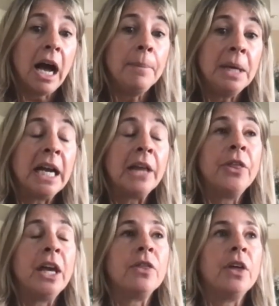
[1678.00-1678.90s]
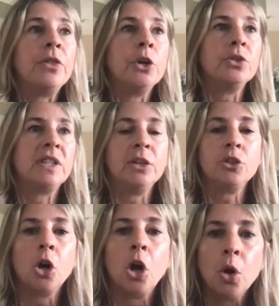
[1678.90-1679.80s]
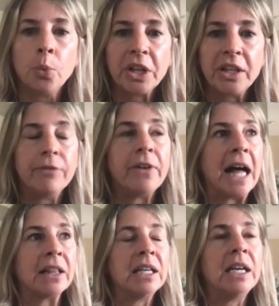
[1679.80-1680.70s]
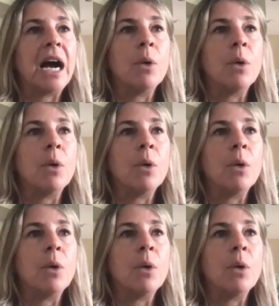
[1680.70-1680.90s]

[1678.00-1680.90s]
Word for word: I mean, I think that those things are all really valid.